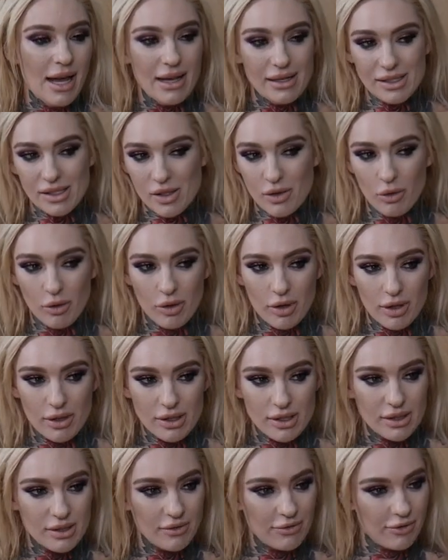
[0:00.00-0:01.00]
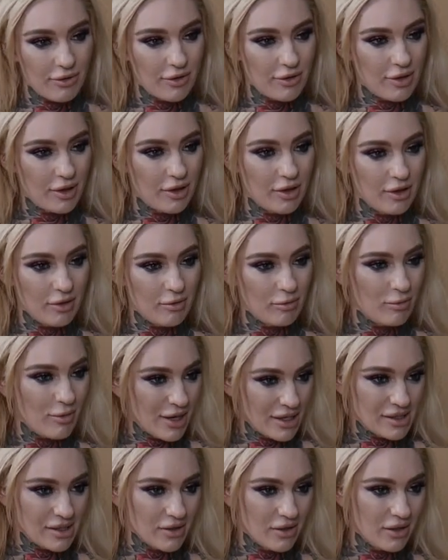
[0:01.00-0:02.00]
escort for the
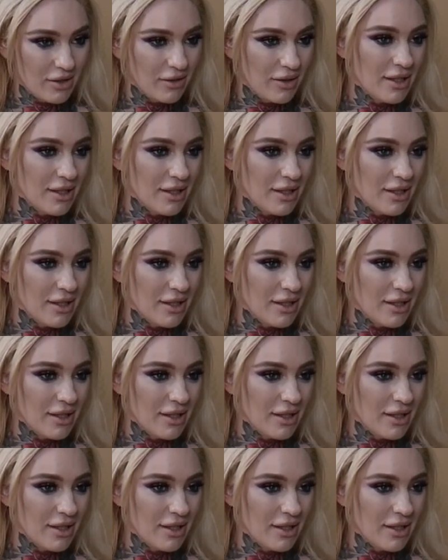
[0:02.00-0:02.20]
wrestler.